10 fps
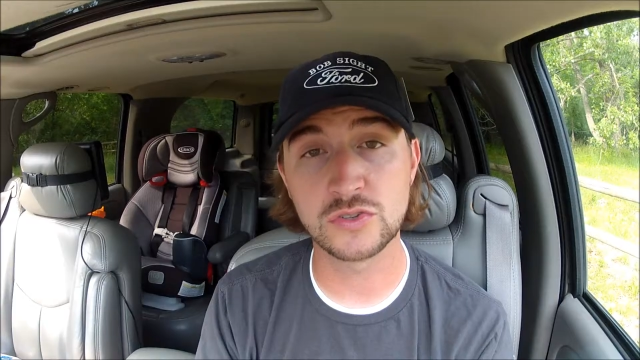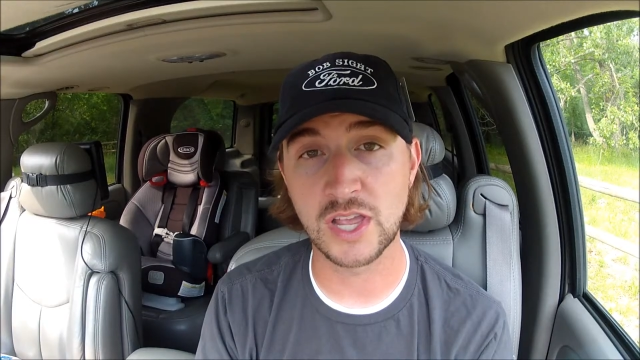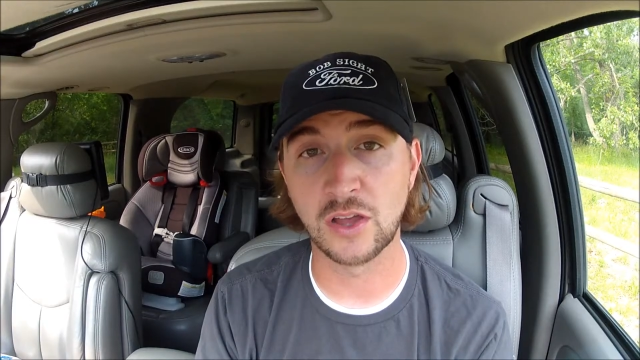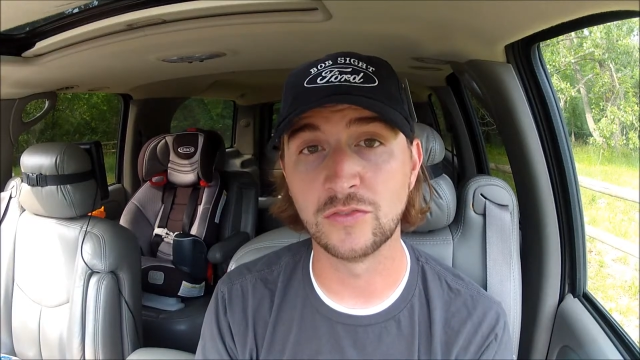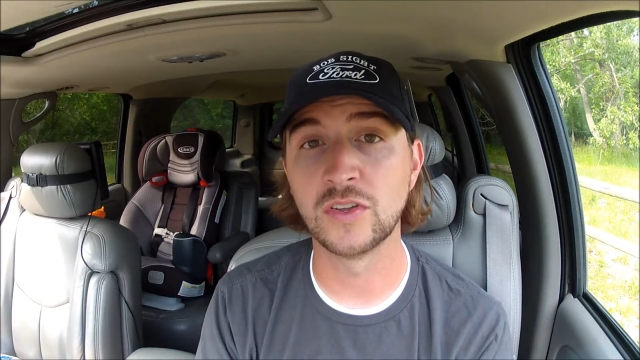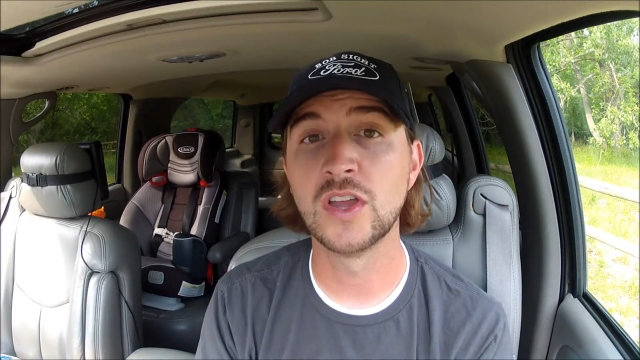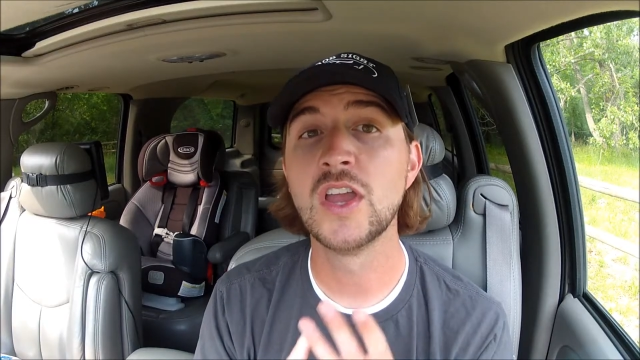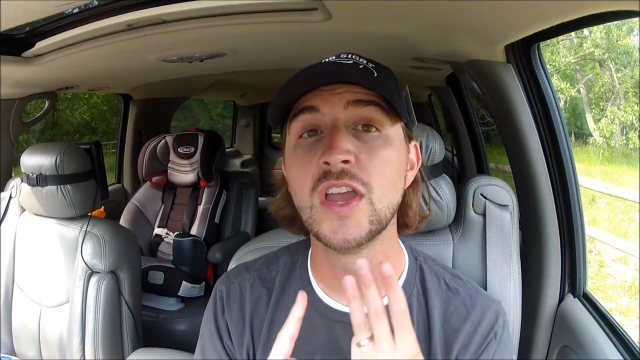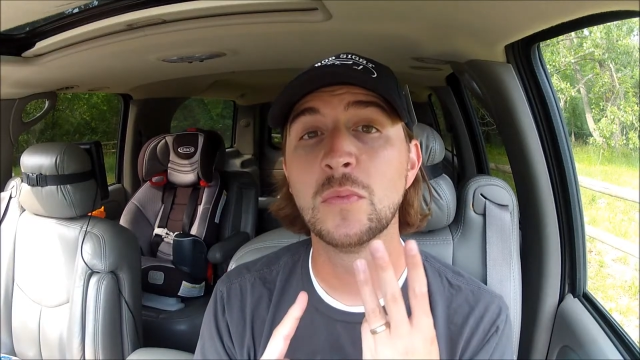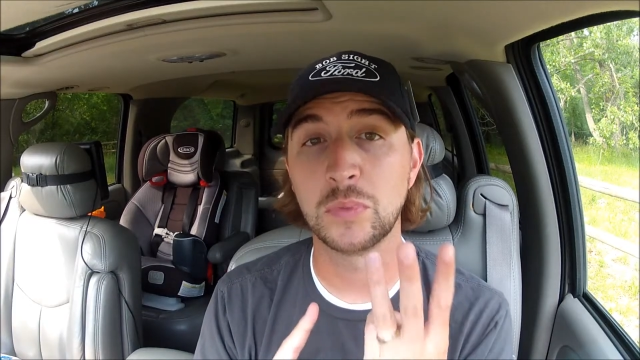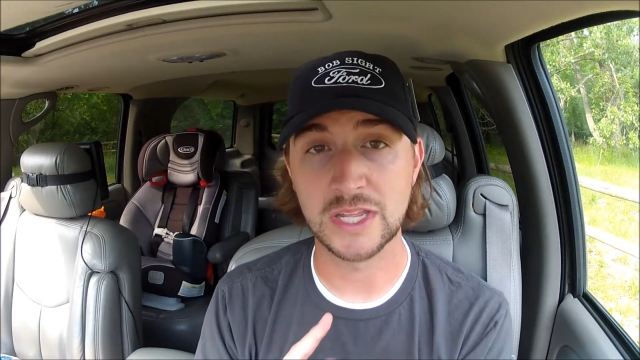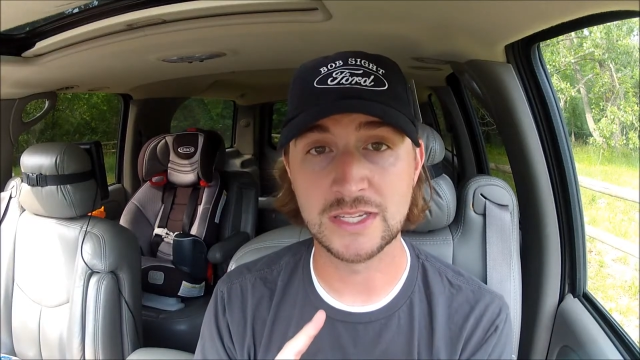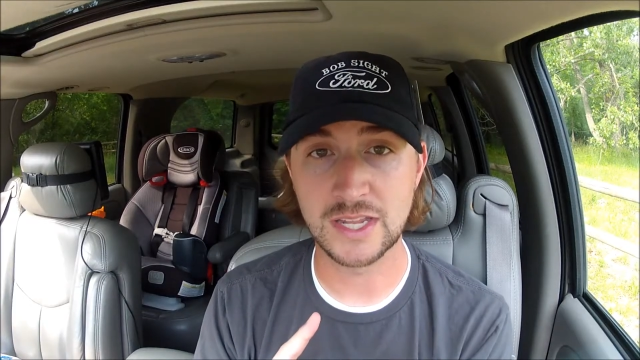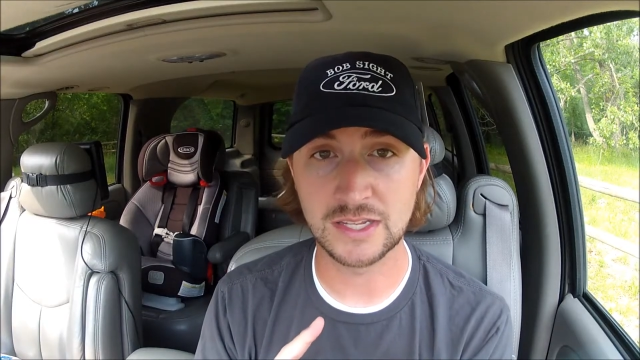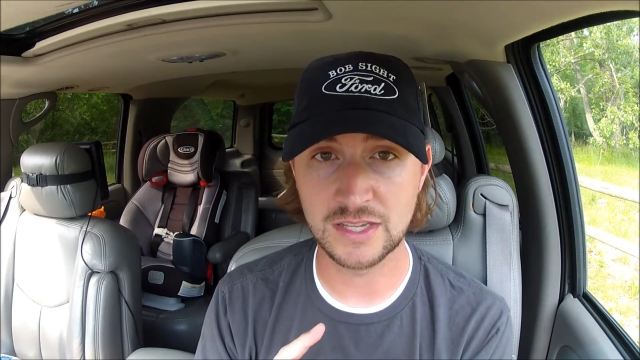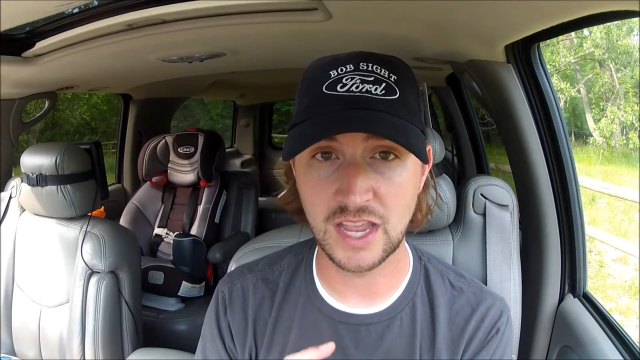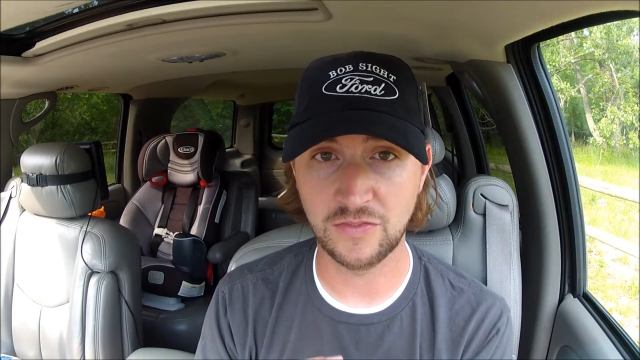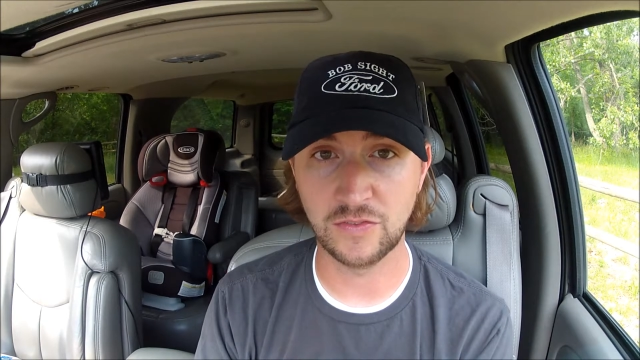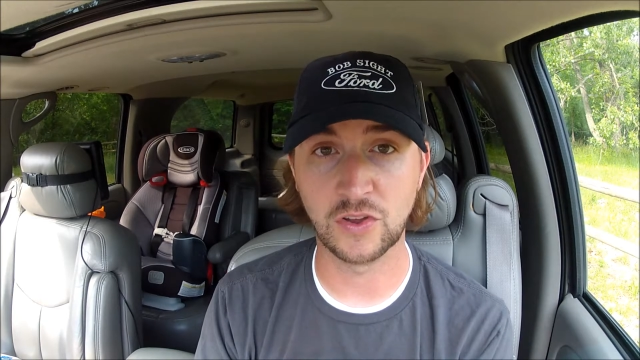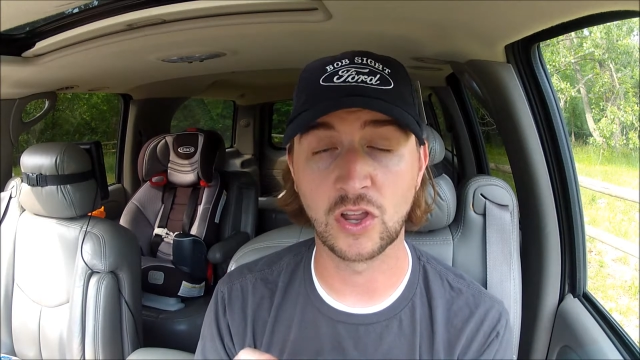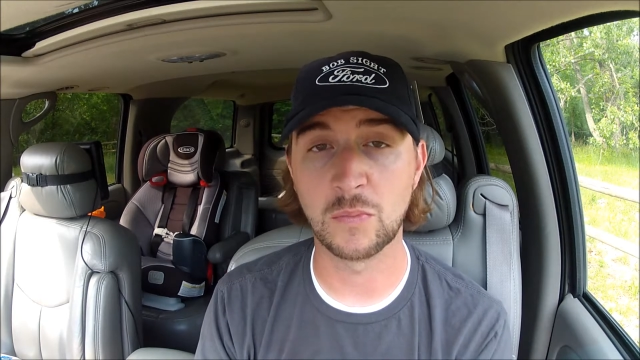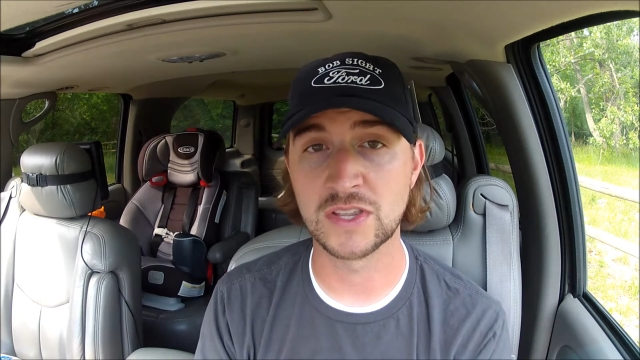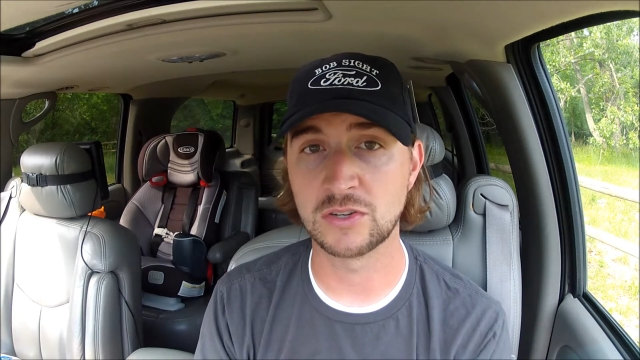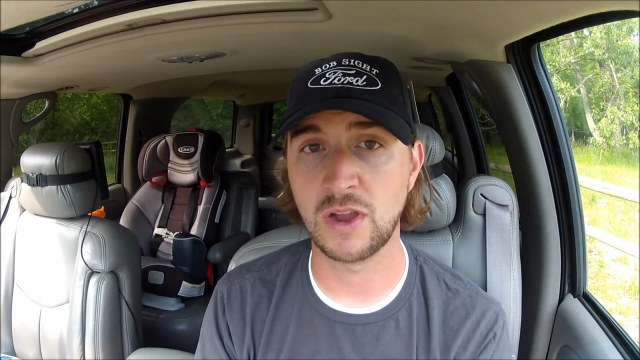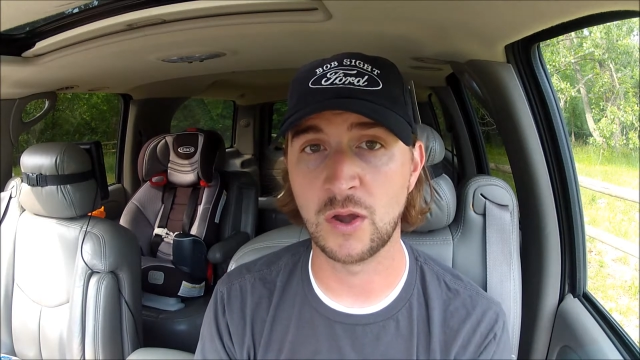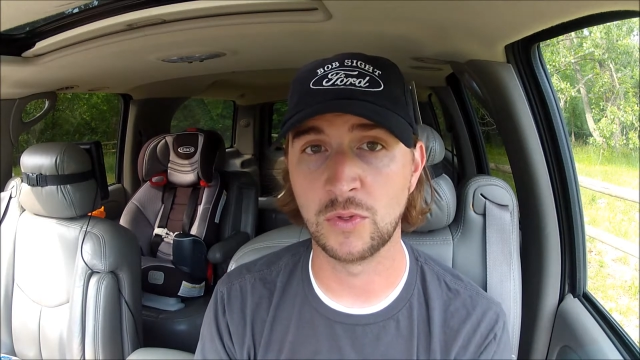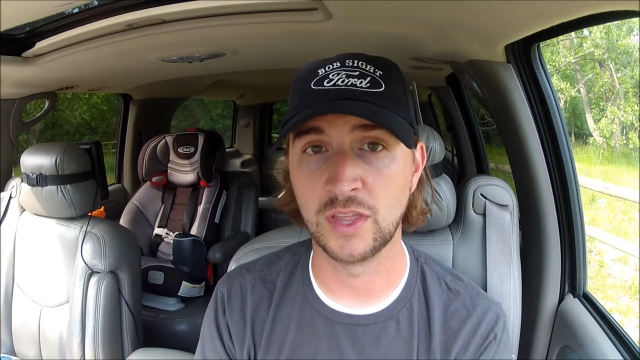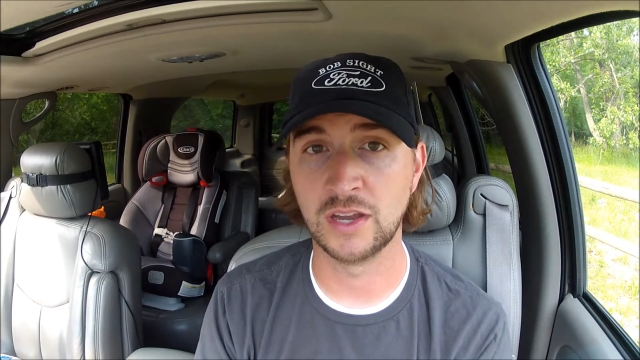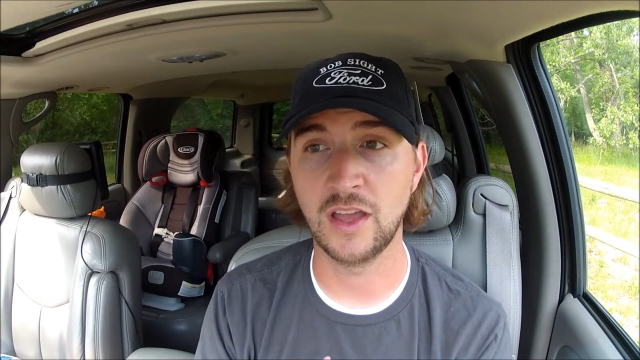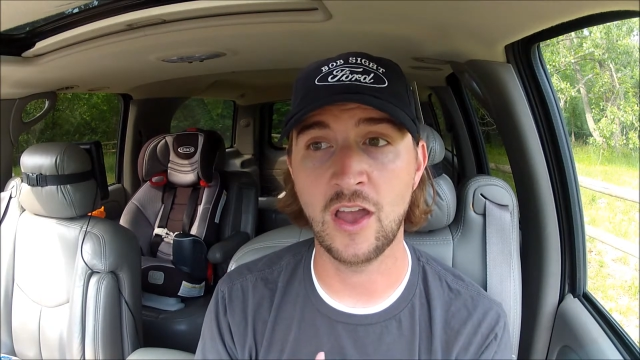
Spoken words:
yourself. Please stay safe if you're going to mess around with it.